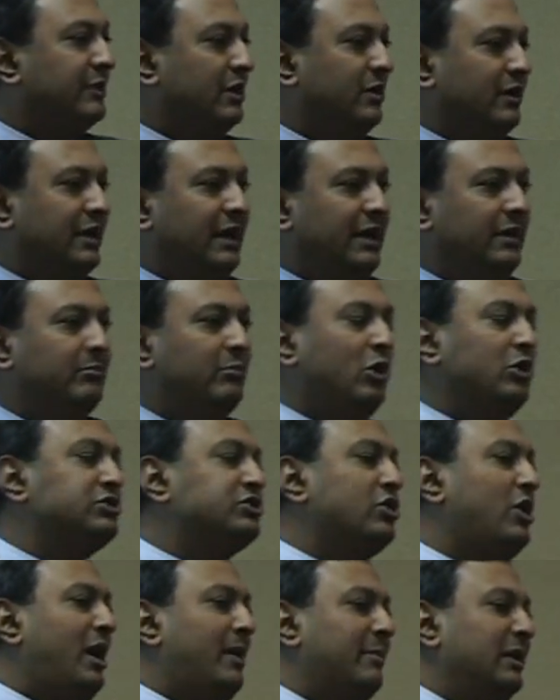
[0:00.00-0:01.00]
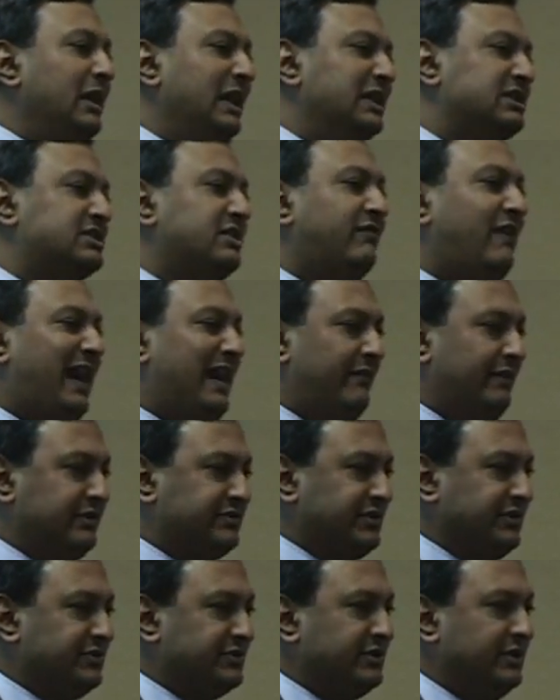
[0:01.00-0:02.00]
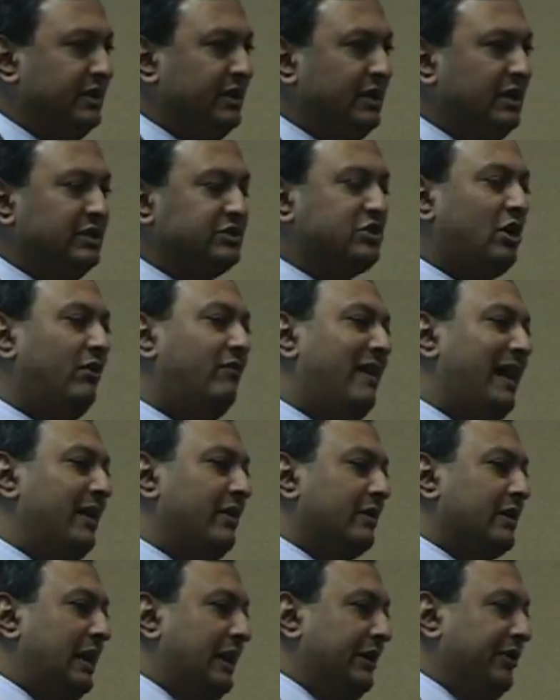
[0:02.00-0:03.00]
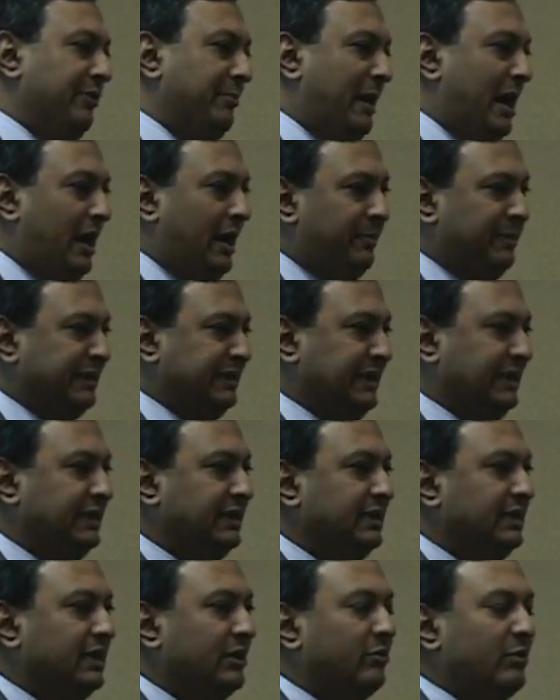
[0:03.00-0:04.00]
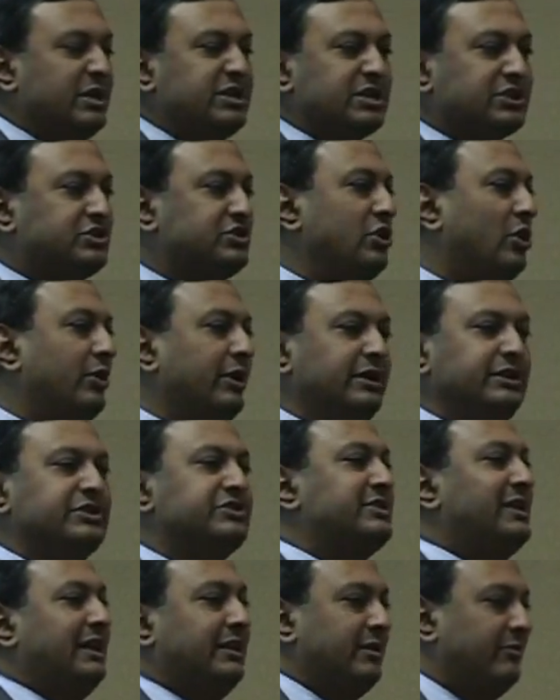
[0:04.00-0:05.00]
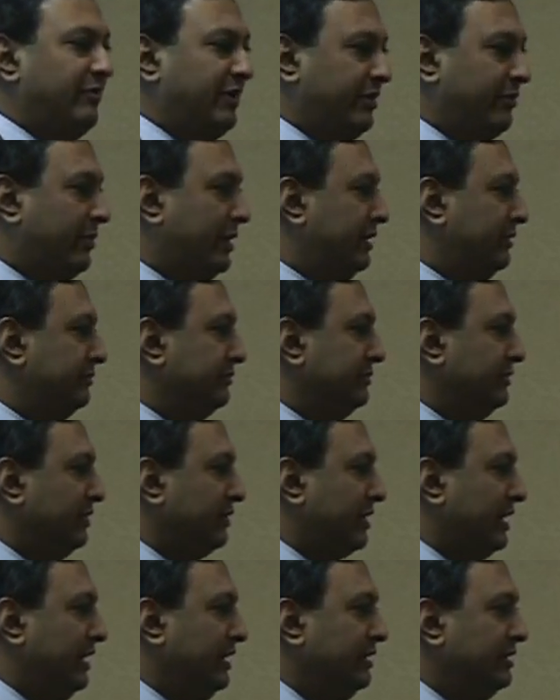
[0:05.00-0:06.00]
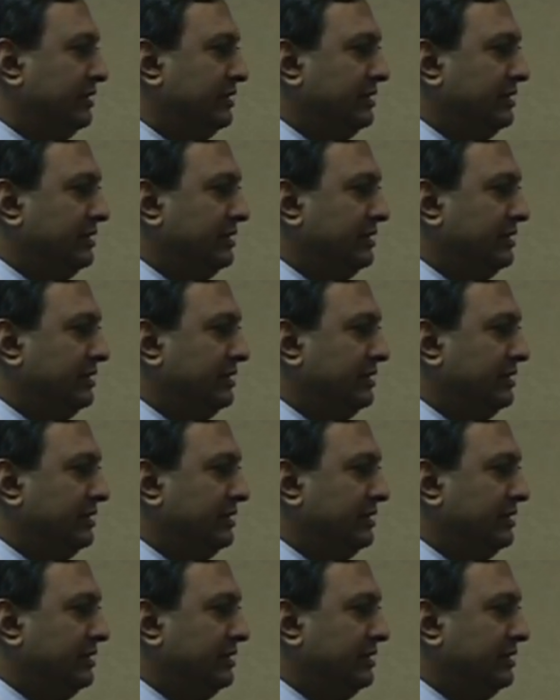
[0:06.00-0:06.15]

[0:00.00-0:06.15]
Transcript: Okay? Most commonly, it's the viruses. It's called viral cardiomyopathy. We just don't understand them very well. Okay?